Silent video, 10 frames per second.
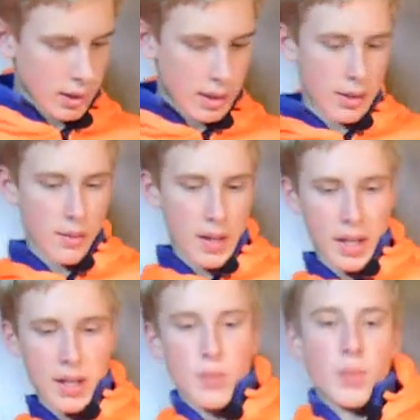going to have
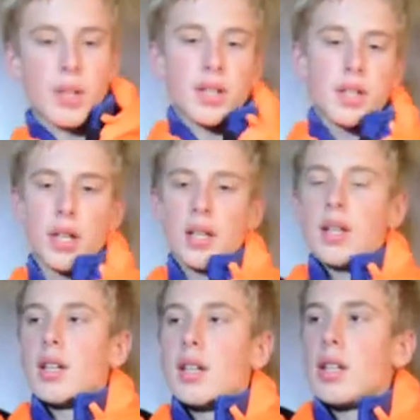any wind
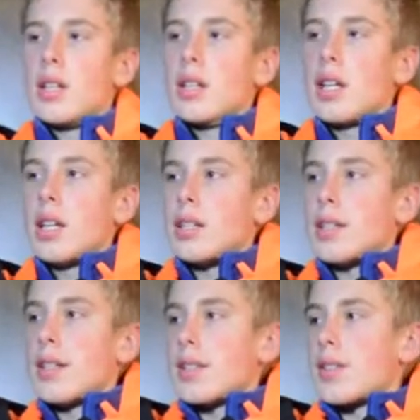getting
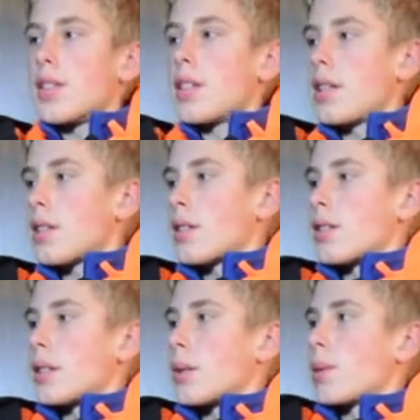to your skin
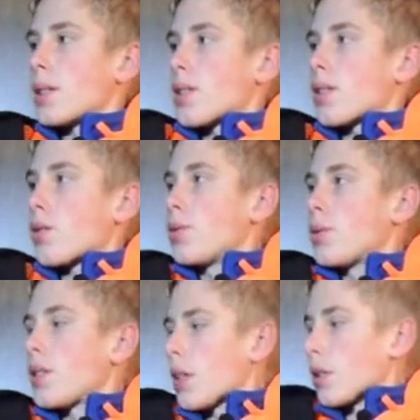or your wrist,
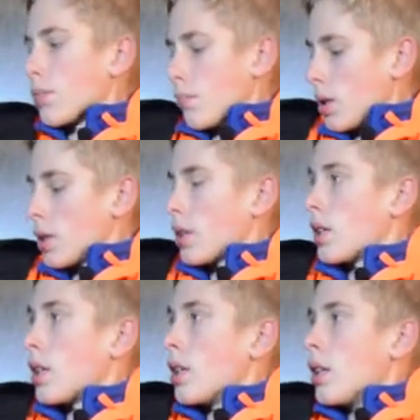cooling down your
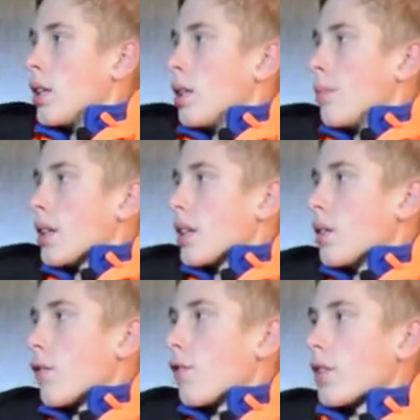blood, making
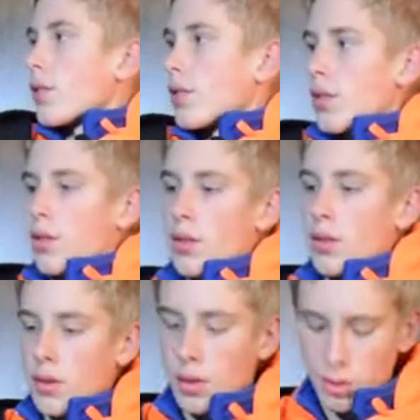your fingers
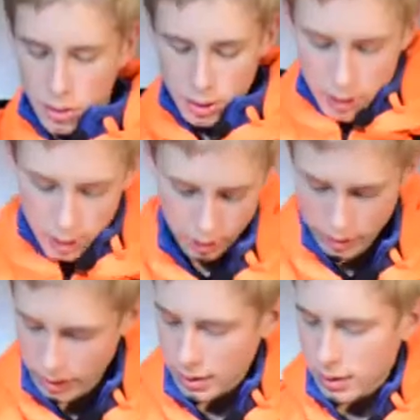all cold. And
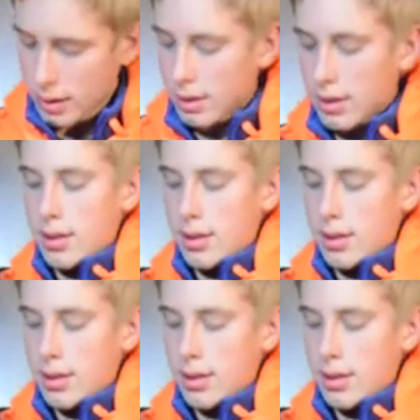that